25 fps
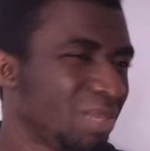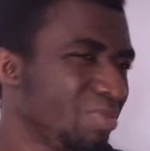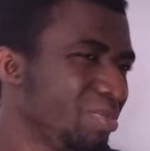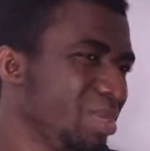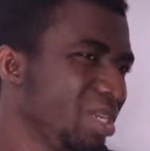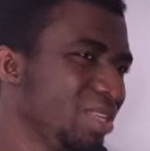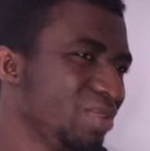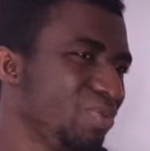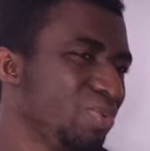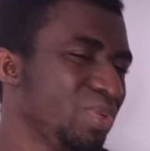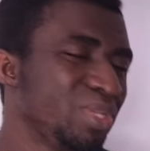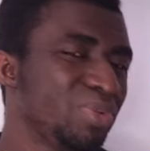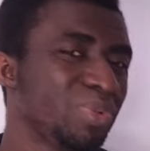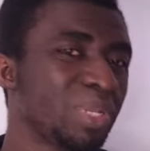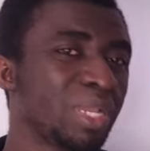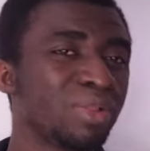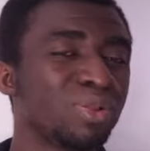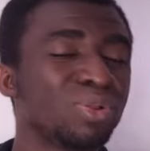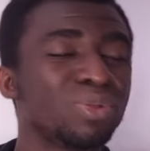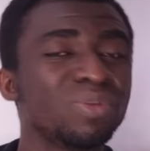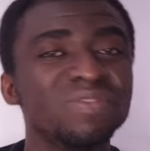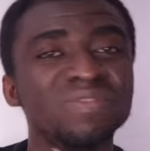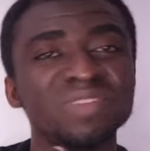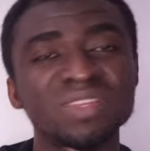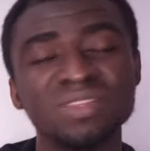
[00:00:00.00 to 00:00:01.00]
I mean, which we are
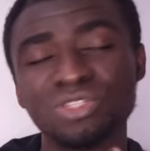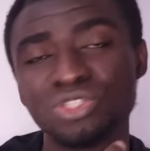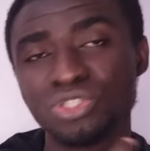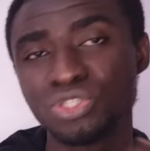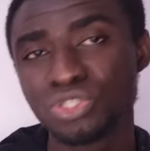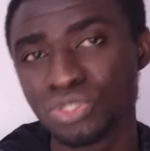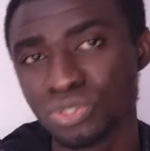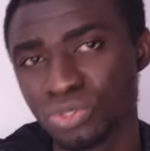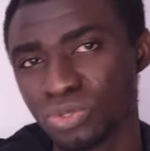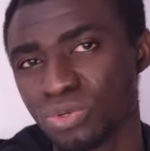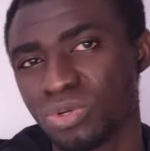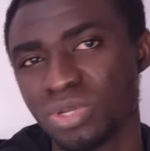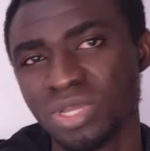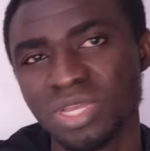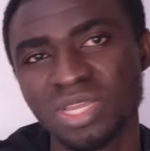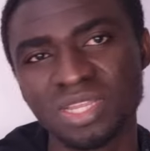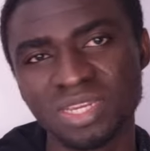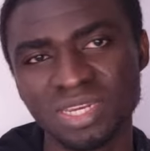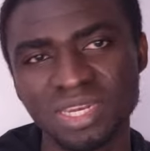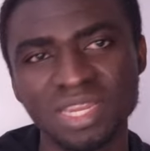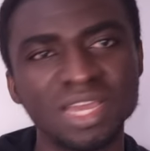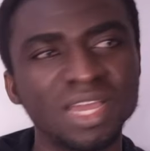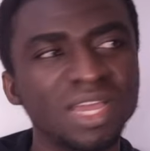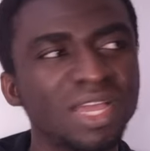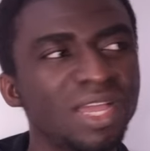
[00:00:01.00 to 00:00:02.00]
not even sure
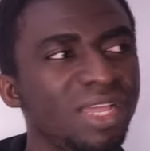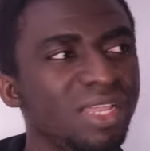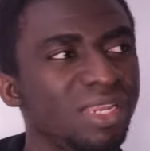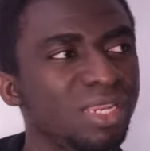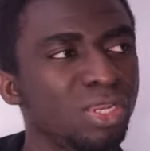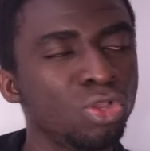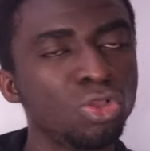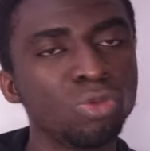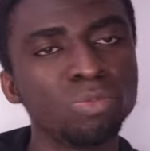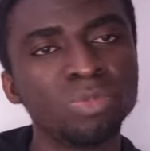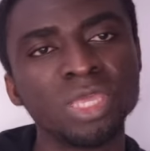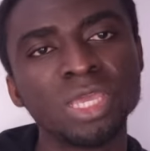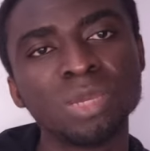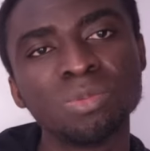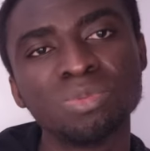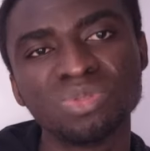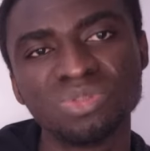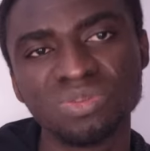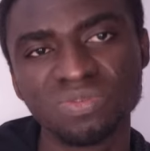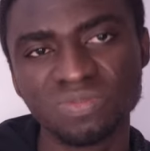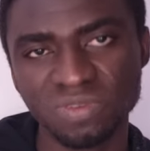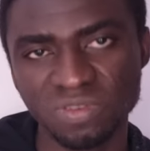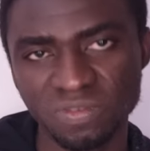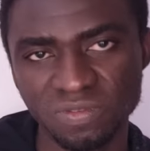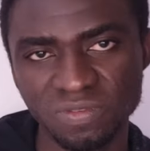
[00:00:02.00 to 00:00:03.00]
that they will be able
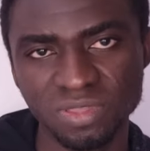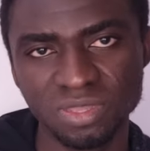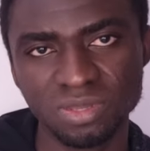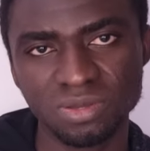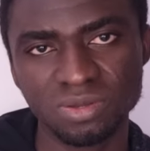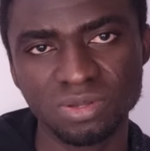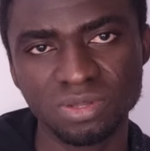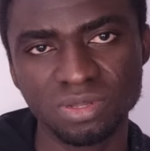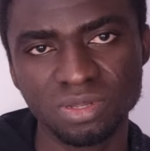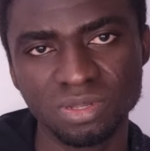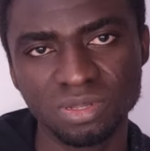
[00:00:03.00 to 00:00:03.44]
to fulfill.